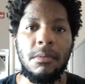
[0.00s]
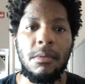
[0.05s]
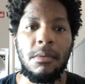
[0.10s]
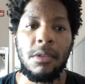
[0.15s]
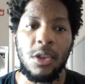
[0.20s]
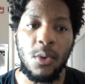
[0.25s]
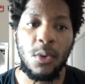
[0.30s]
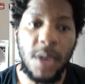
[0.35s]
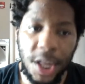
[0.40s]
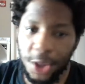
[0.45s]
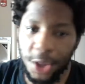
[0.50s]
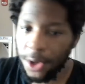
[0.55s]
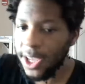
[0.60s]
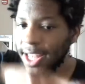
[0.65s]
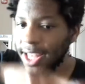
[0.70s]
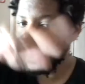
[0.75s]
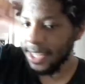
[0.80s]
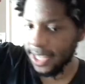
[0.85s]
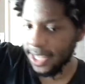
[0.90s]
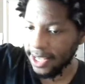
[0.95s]
you can look
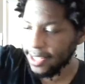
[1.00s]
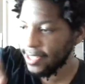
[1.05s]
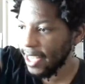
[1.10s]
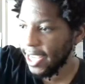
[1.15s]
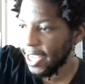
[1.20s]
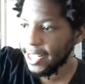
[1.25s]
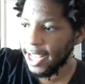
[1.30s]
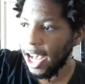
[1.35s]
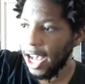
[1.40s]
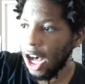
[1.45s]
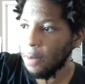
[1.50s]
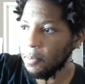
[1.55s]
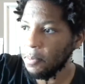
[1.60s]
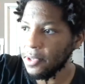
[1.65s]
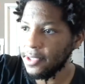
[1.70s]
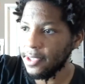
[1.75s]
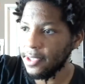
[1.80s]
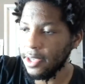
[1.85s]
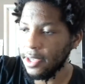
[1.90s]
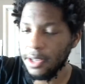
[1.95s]
at the exact
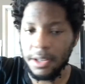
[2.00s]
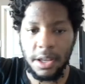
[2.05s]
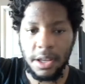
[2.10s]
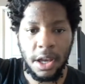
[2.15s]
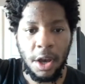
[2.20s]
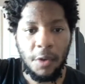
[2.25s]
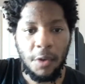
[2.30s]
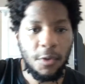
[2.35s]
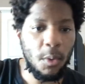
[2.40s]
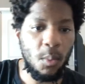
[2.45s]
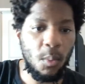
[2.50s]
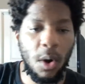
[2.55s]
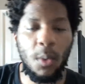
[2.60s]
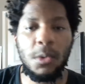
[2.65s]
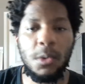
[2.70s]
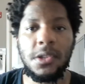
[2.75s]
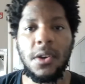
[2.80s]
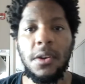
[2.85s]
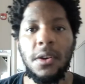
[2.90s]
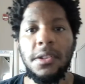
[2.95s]
opposite from what
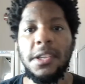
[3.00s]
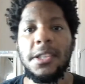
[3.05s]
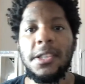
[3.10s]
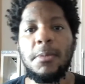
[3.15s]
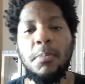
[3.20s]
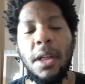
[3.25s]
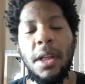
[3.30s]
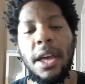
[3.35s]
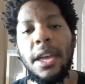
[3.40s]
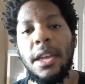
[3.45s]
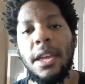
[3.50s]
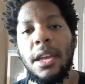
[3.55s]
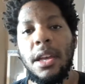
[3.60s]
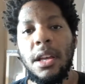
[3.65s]
was on display